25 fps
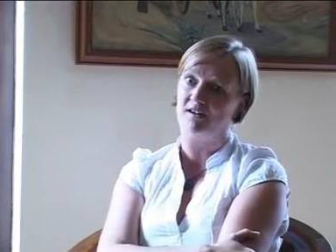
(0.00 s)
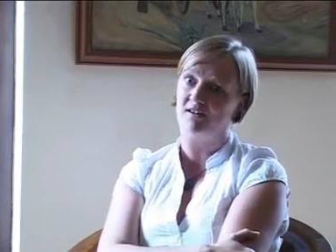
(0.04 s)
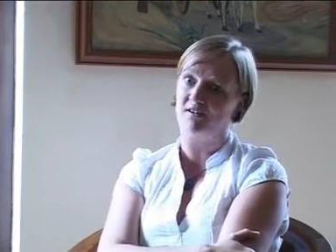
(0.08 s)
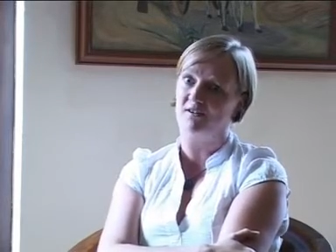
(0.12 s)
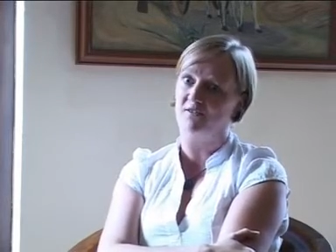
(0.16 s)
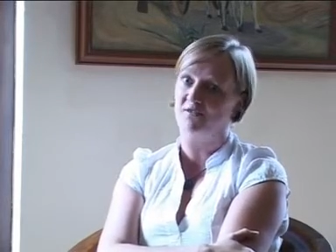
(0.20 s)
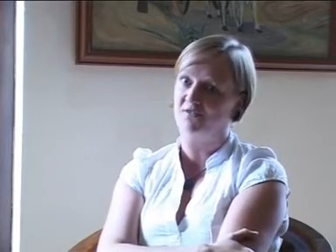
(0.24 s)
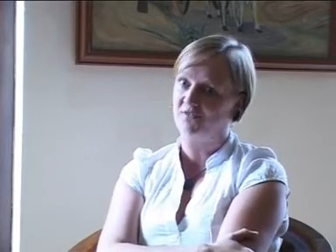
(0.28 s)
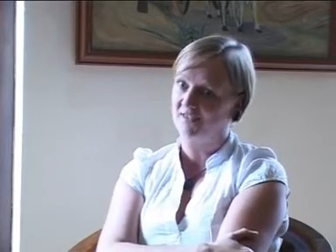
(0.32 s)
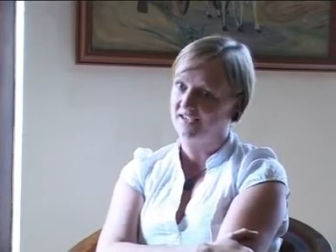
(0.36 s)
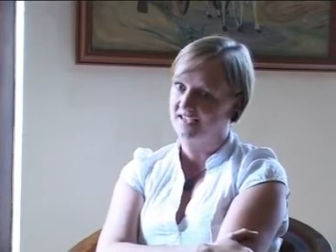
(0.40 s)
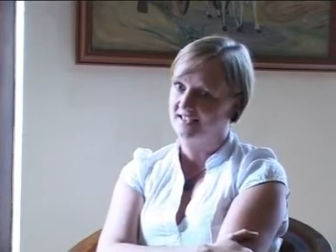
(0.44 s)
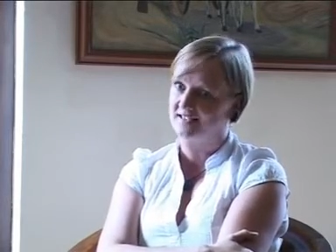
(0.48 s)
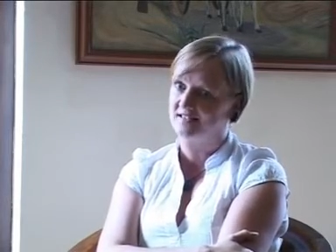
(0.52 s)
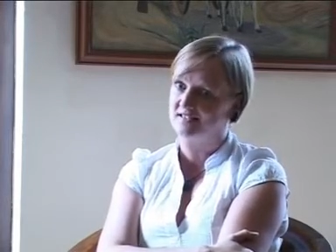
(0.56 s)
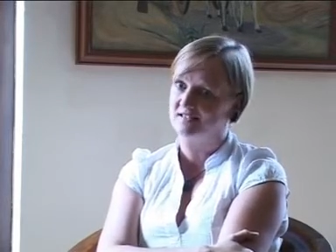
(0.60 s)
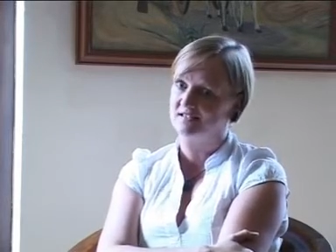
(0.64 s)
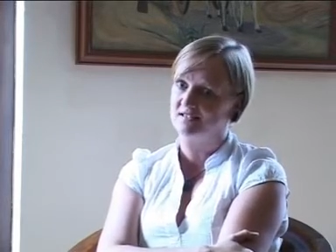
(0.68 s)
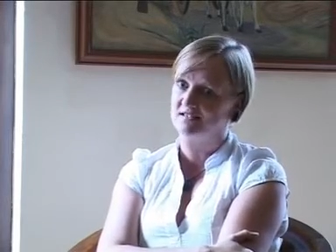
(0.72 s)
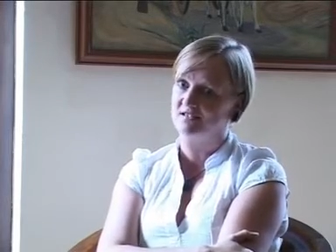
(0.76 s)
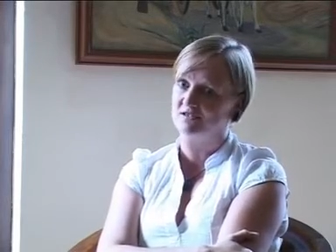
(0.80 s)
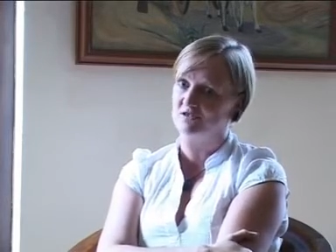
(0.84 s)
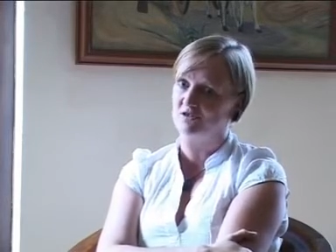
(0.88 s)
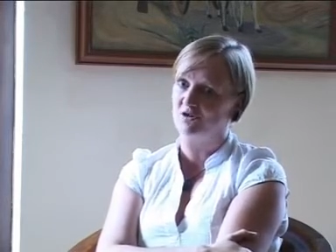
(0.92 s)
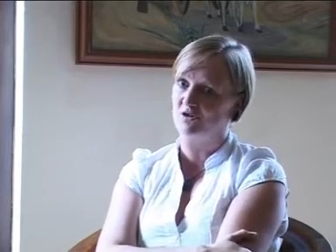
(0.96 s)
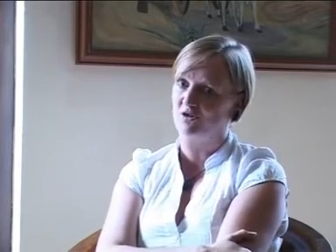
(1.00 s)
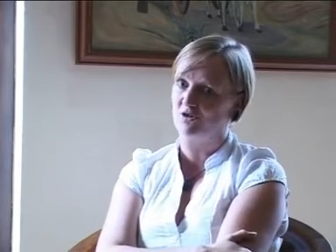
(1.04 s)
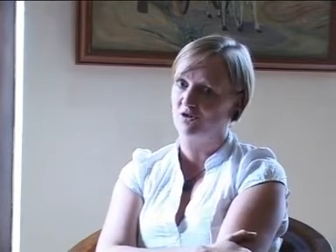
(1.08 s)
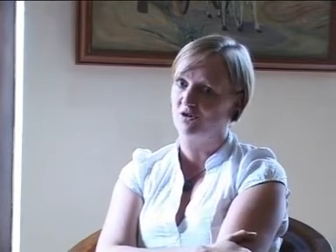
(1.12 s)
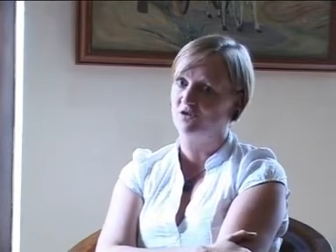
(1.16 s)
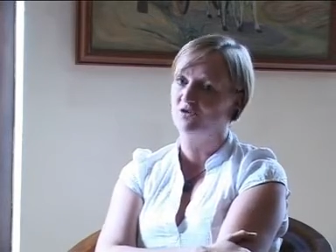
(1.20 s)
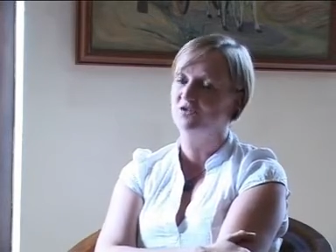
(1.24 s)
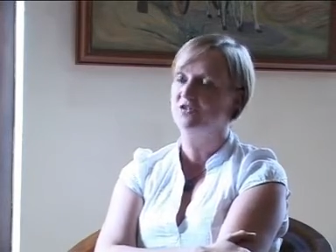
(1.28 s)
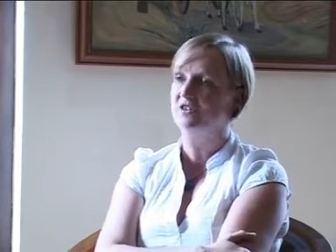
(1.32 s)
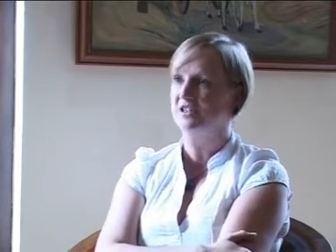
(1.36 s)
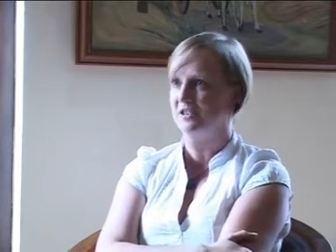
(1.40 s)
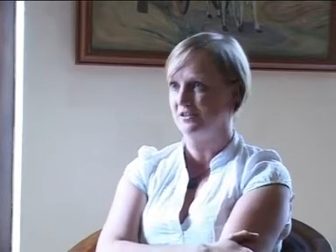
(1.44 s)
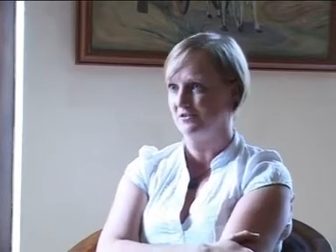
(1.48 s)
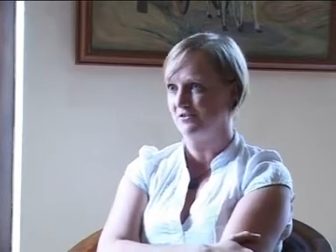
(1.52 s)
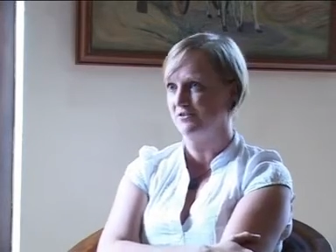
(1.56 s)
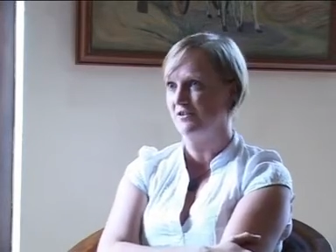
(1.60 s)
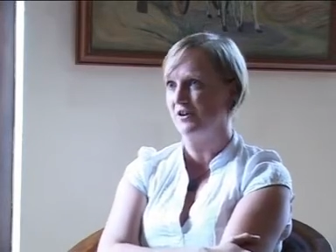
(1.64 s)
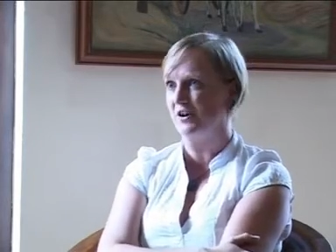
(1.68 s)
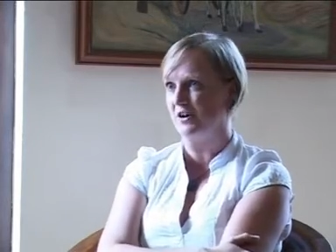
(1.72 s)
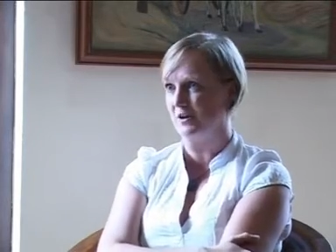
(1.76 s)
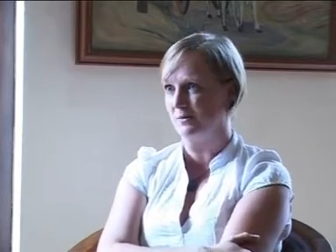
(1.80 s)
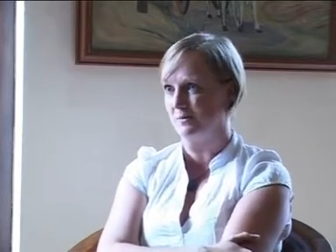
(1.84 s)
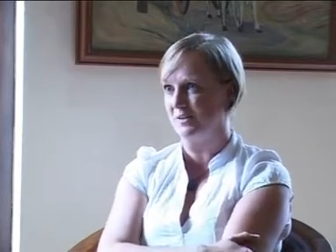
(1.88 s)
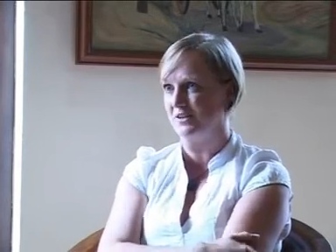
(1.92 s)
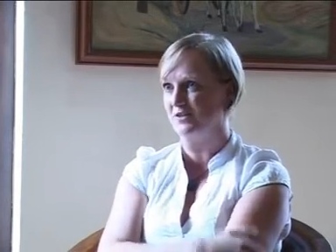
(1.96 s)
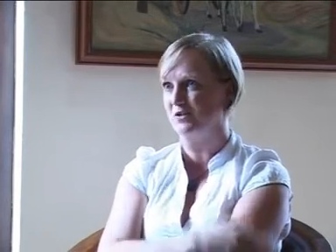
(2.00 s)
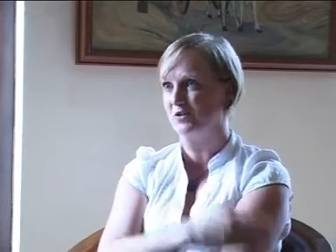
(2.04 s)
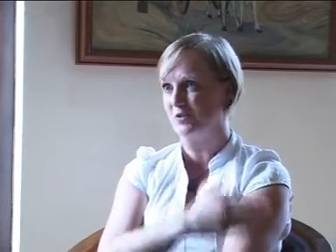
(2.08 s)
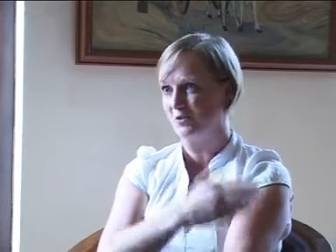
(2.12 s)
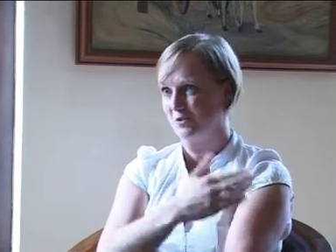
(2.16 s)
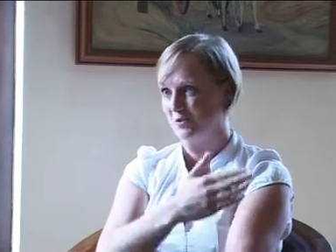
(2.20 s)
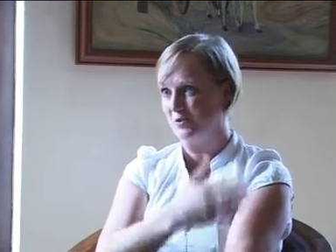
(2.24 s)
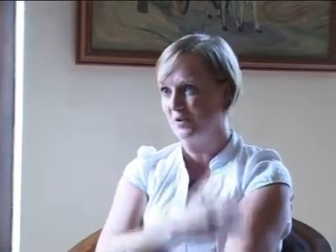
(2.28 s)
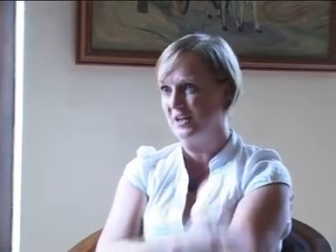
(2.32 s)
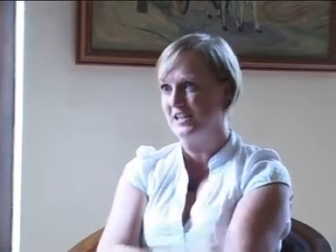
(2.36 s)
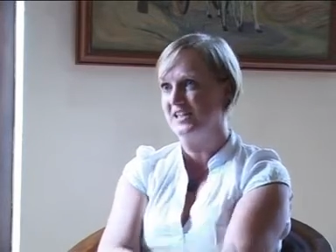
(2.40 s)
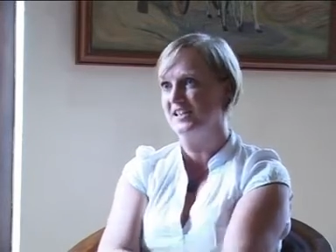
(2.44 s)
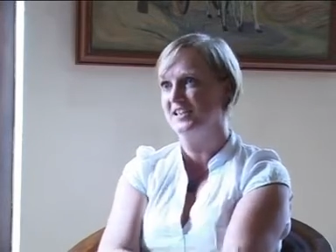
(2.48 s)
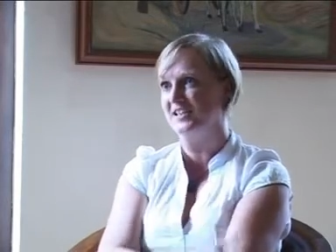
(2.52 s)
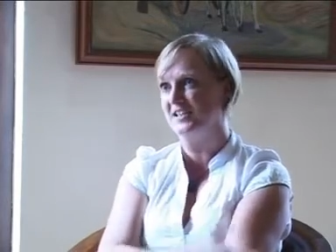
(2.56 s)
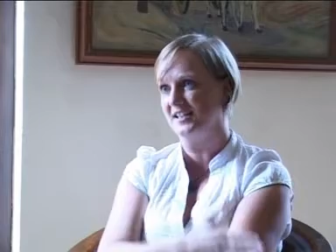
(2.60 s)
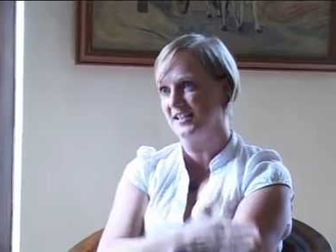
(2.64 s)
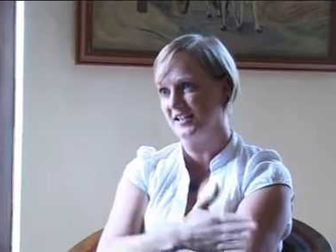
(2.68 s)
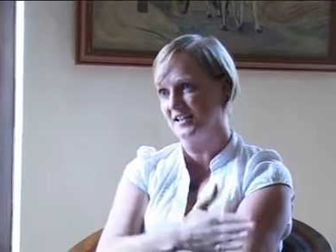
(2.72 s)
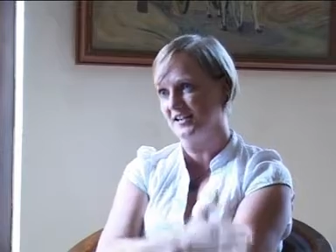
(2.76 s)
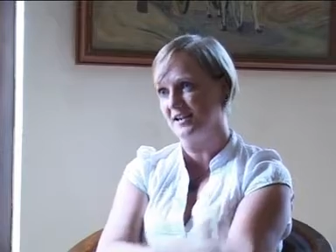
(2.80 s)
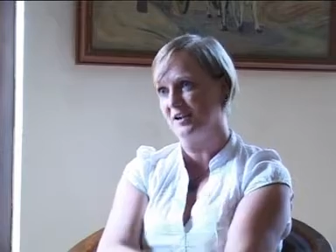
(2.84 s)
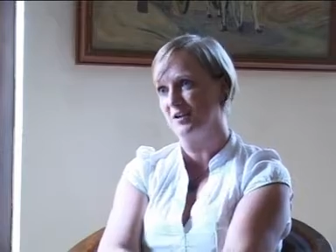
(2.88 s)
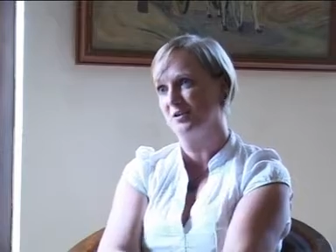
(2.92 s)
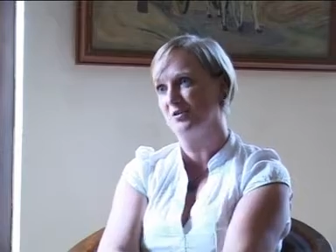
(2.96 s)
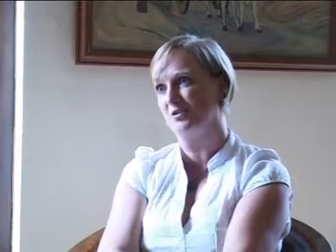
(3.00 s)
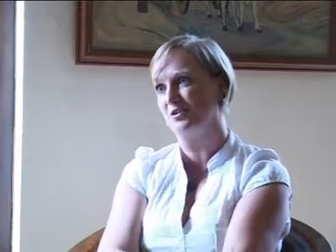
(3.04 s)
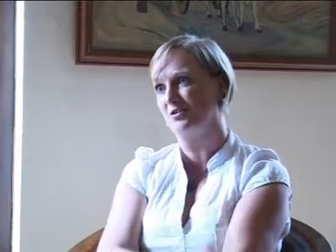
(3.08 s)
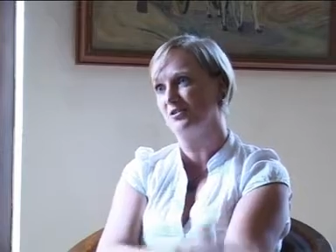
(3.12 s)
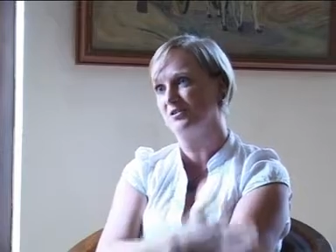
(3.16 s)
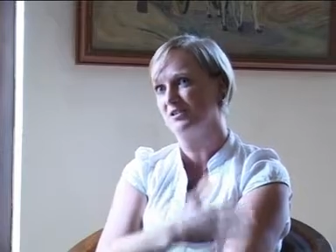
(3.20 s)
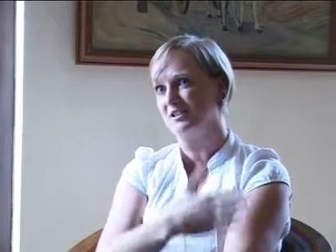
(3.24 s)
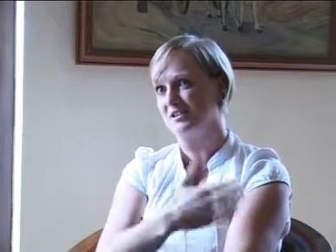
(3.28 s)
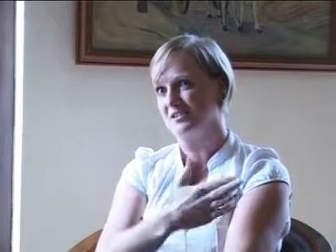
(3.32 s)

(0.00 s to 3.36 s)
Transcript: effects on the environment already in our